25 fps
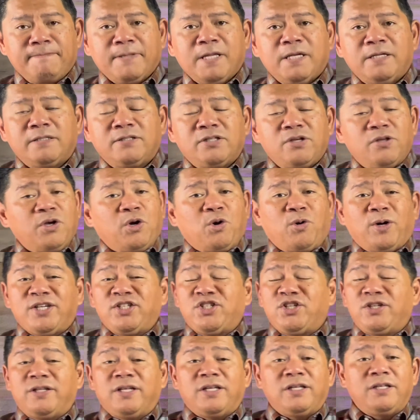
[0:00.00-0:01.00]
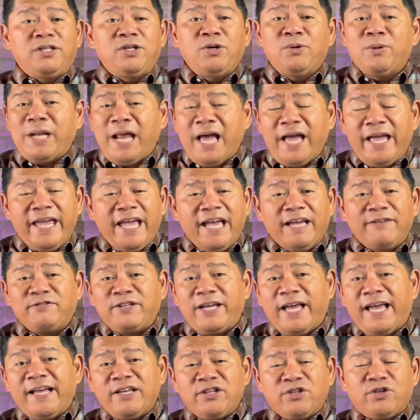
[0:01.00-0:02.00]
So the question that you and I have
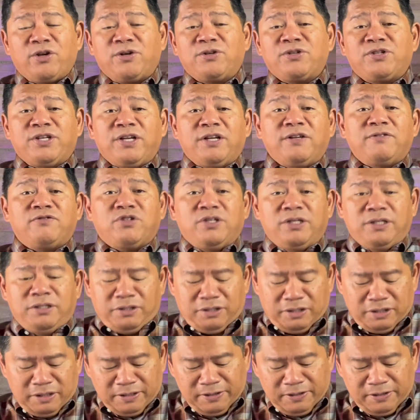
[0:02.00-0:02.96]
to ask ourselves is